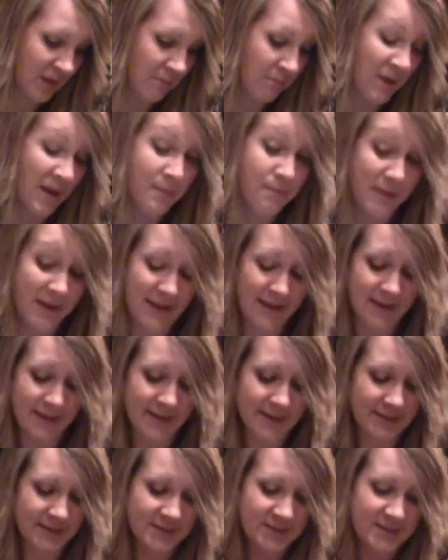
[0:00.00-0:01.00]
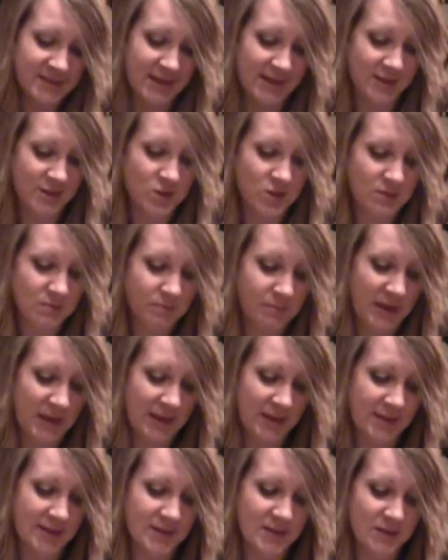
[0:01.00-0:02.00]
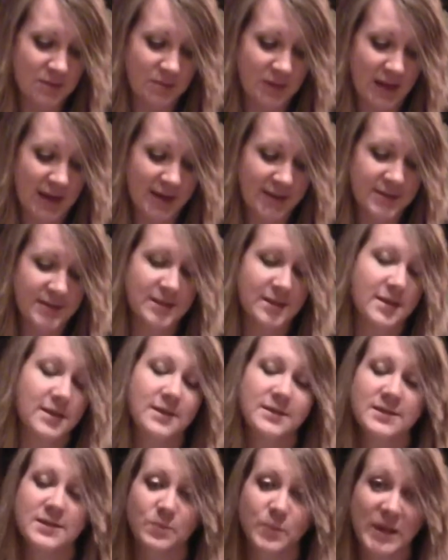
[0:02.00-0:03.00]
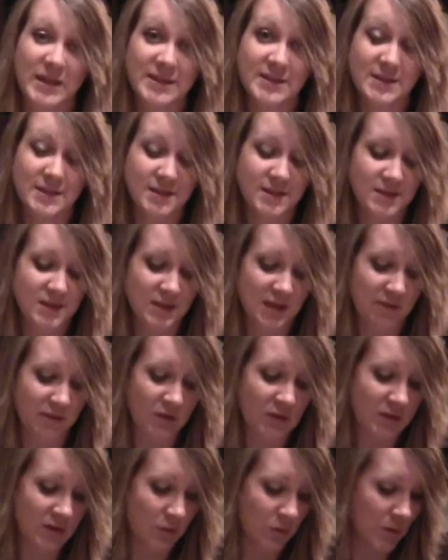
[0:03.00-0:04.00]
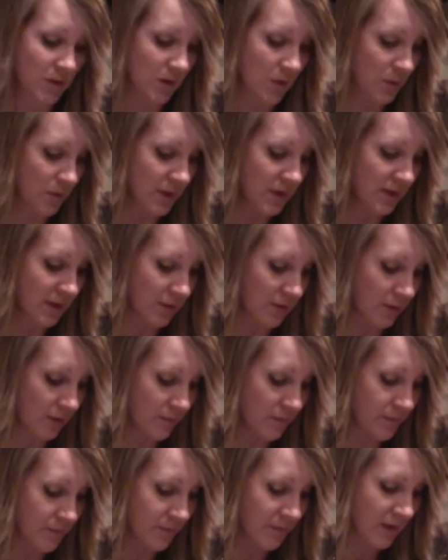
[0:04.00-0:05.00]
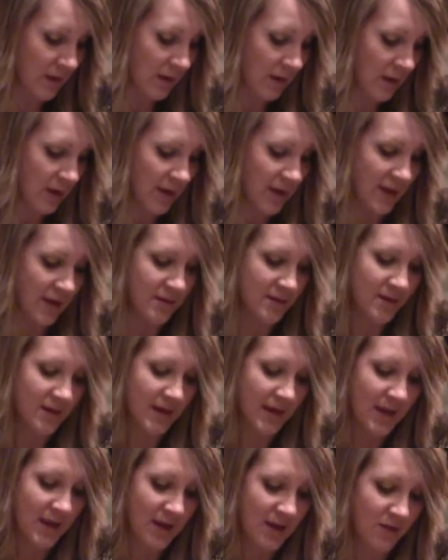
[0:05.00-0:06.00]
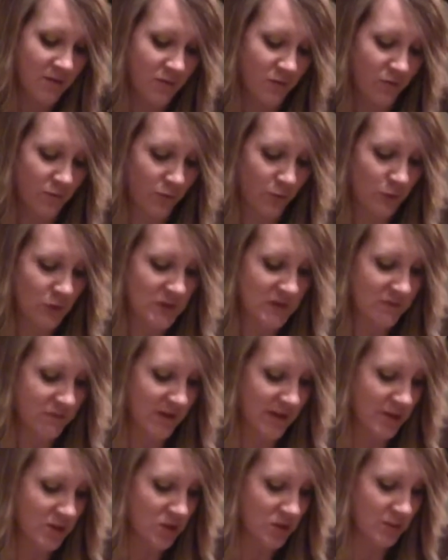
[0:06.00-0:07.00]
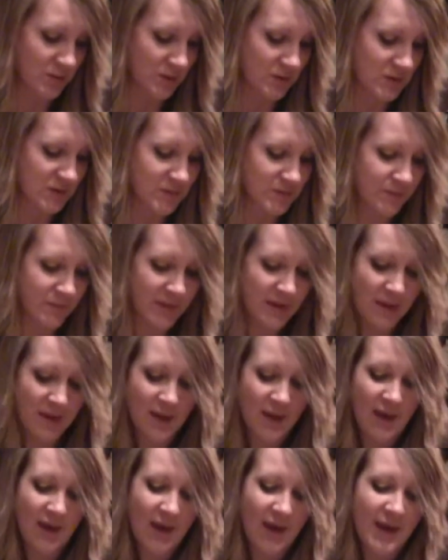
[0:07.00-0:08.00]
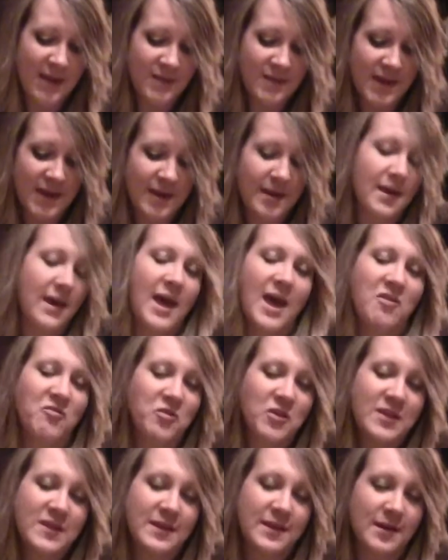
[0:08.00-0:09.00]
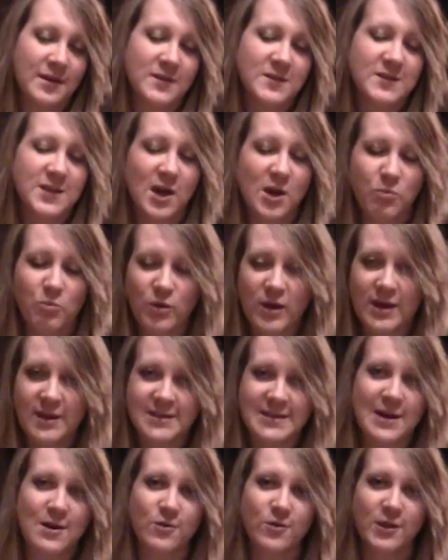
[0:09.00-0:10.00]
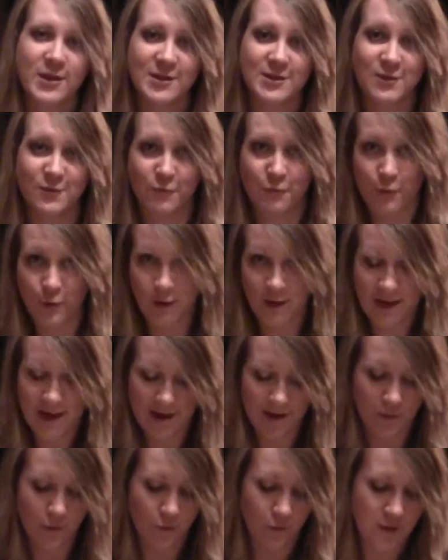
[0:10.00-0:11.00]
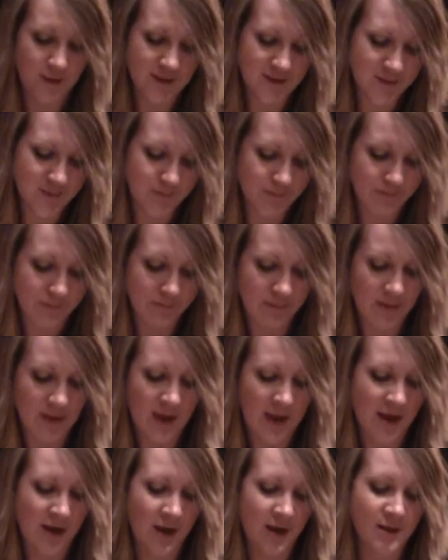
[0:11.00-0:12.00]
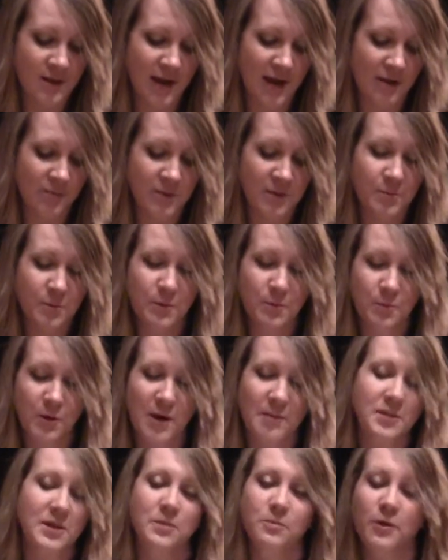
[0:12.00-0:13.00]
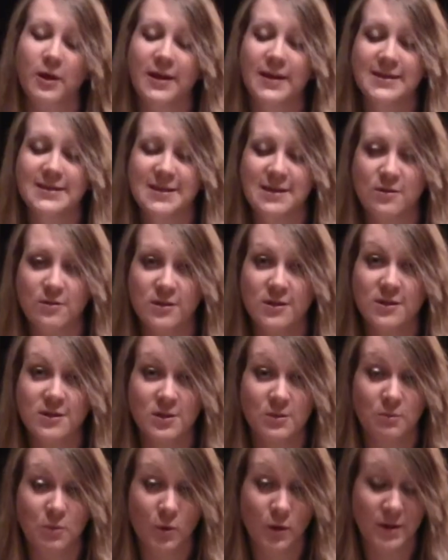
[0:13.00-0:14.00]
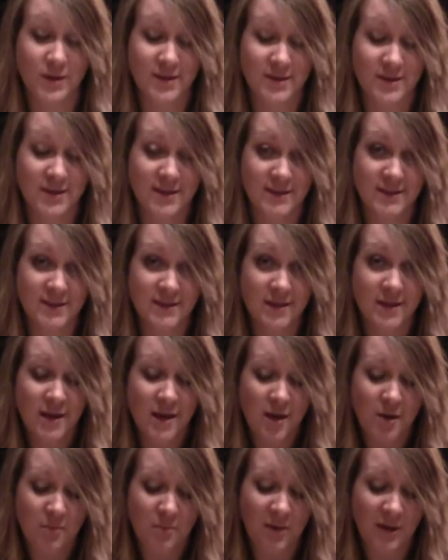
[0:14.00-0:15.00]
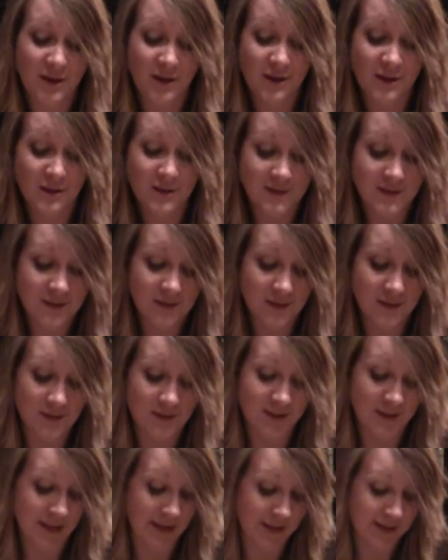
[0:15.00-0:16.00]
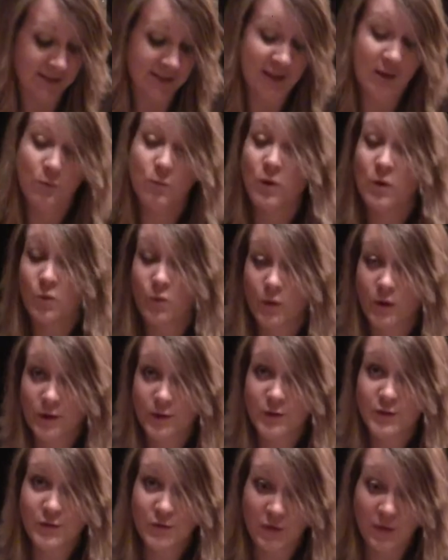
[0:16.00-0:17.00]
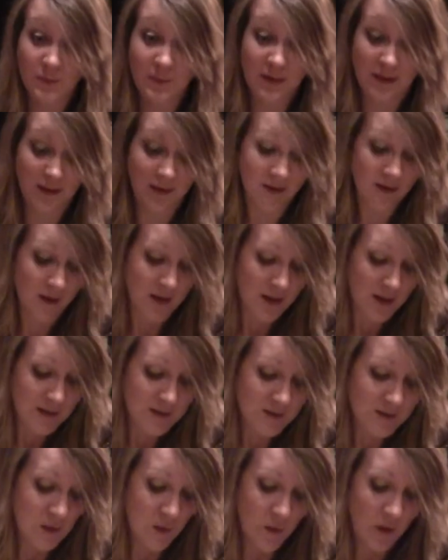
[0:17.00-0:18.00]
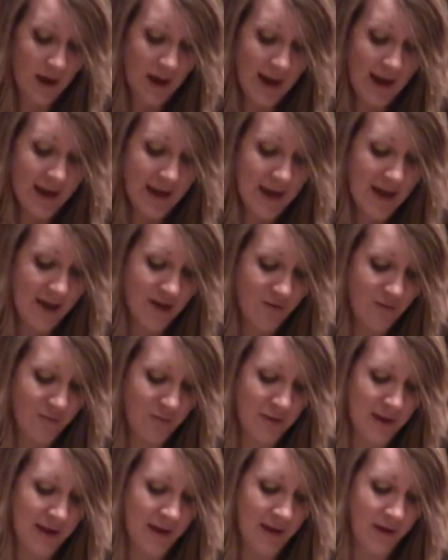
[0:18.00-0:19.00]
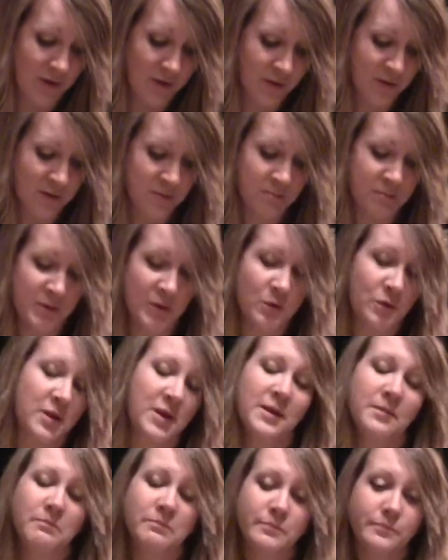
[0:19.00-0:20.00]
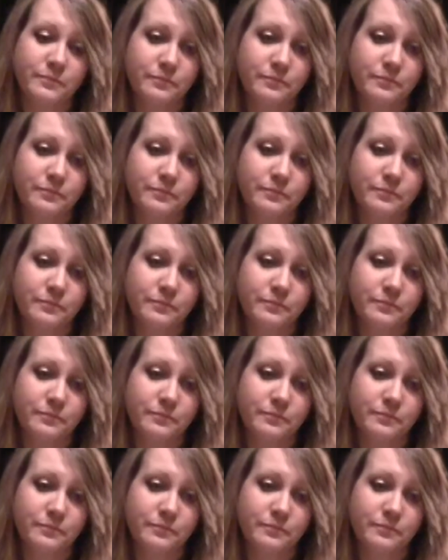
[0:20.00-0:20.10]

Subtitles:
my baking section, baking supplies, like spices and everything would go in here. And then I have fruits and vegetables. And then everything else I break down into 4 categories. And a lot of people probably break it down into more than this, but this is, like I said, what works for me. So I have my health and beauty